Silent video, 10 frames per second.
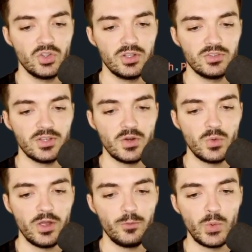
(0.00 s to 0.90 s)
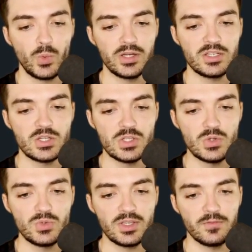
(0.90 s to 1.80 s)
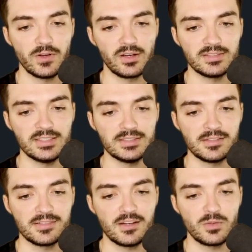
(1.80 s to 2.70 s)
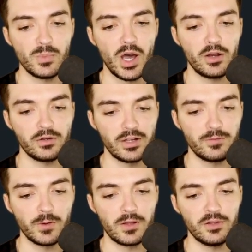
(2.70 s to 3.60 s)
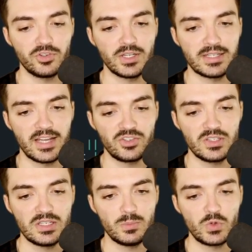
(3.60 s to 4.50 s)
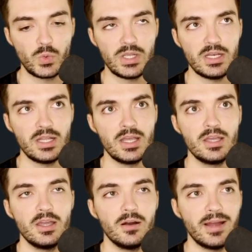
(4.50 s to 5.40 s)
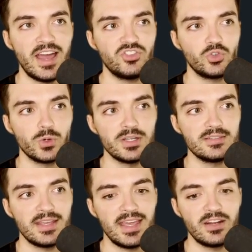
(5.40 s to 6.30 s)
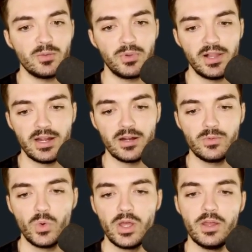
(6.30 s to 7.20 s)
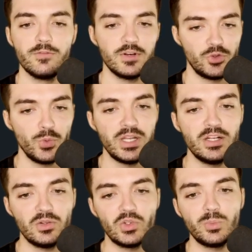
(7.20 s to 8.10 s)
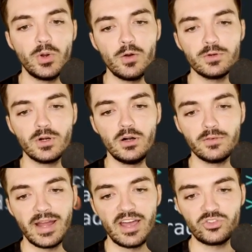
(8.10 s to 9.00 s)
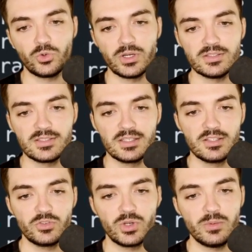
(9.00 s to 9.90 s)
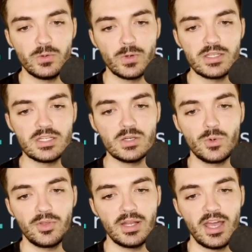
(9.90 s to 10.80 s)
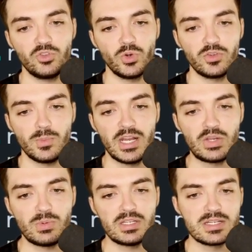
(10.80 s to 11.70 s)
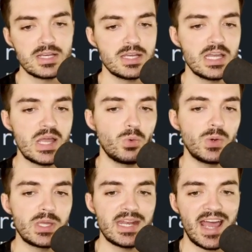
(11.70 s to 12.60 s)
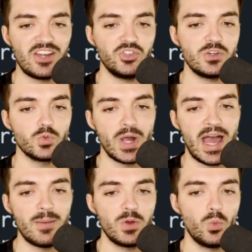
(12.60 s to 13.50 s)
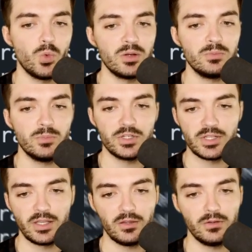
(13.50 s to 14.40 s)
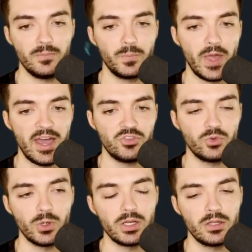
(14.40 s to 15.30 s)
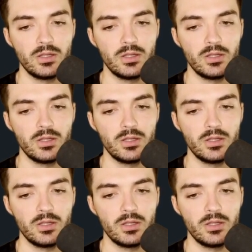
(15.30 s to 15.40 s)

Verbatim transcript: So if we want to use get vertices and start monitoring for collision detection between our asteroids and our player, First, we need to loop over all of our asteroids. It's going to be right here within Asteroids Management, where we can actually grab one particular asteroid.